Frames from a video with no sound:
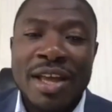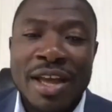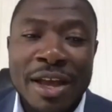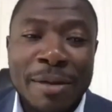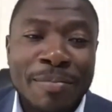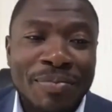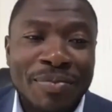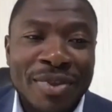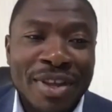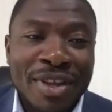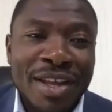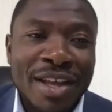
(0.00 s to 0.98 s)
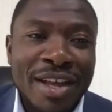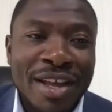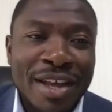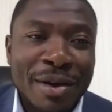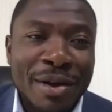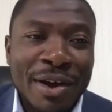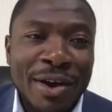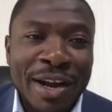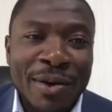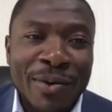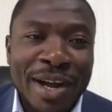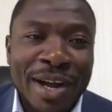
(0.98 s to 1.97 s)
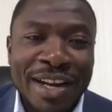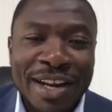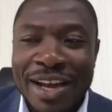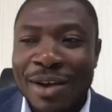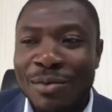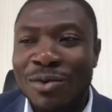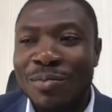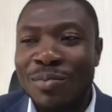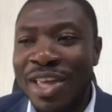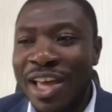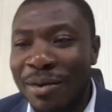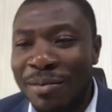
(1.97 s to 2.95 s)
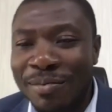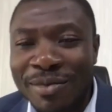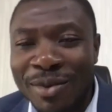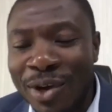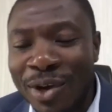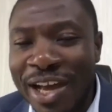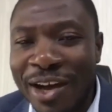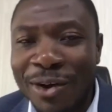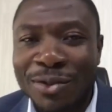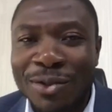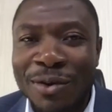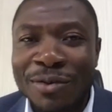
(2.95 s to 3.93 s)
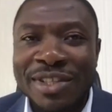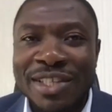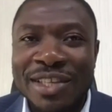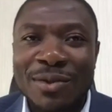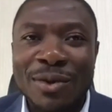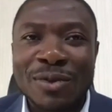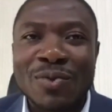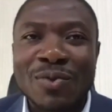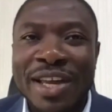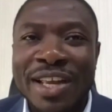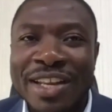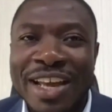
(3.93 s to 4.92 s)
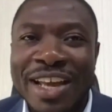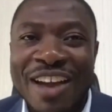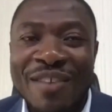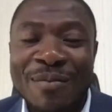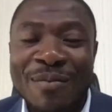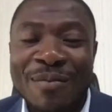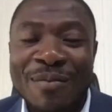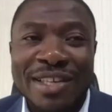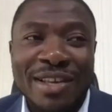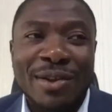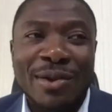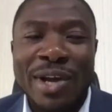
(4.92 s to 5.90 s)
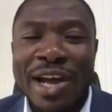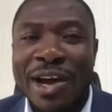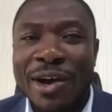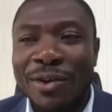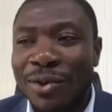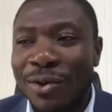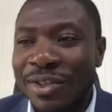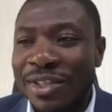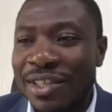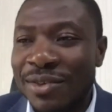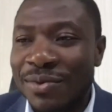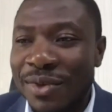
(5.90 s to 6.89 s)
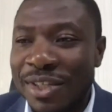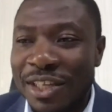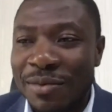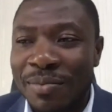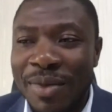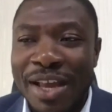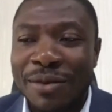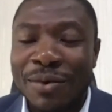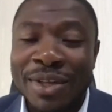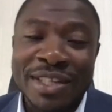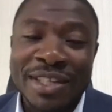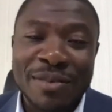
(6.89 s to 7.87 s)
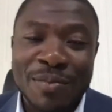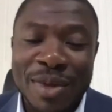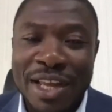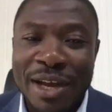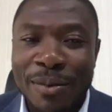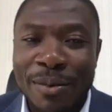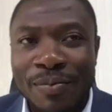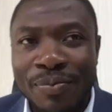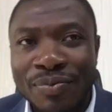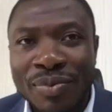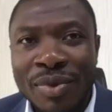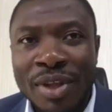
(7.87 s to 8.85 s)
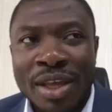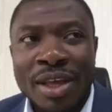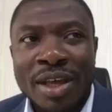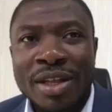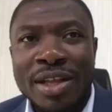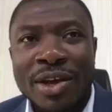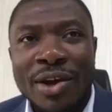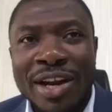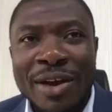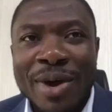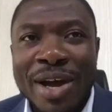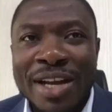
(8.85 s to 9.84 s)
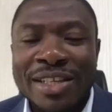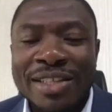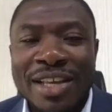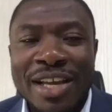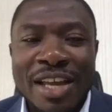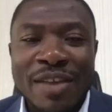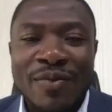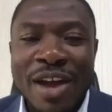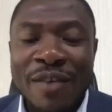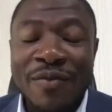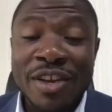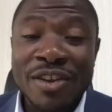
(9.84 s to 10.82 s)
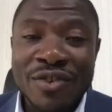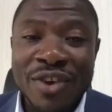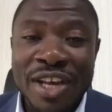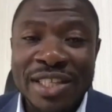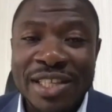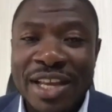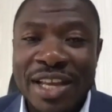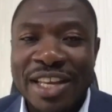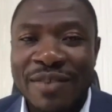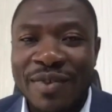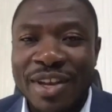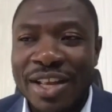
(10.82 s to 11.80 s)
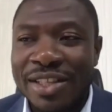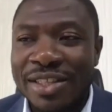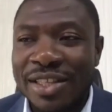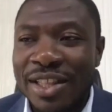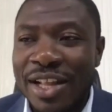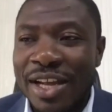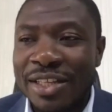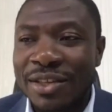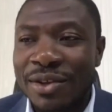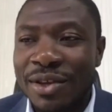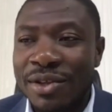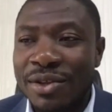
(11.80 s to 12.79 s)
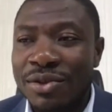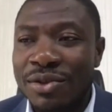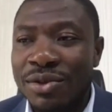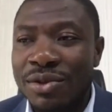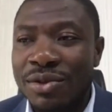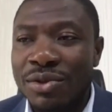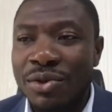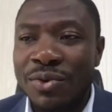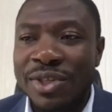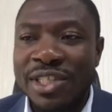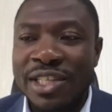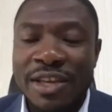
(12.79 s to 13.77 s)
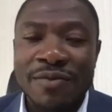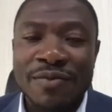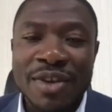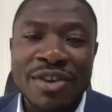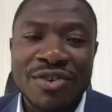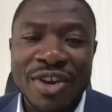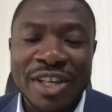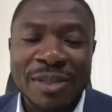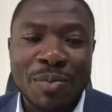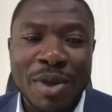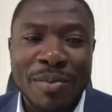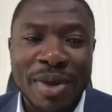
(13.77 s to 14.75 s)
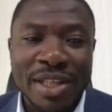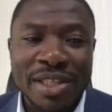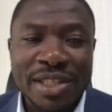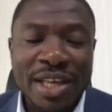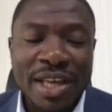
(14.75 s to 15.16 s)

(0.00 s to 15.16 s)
Other one could be a local authority, those working in the government local authority regime, and which is debatable. The other one is if you have interest and dividend that you receive, interest payment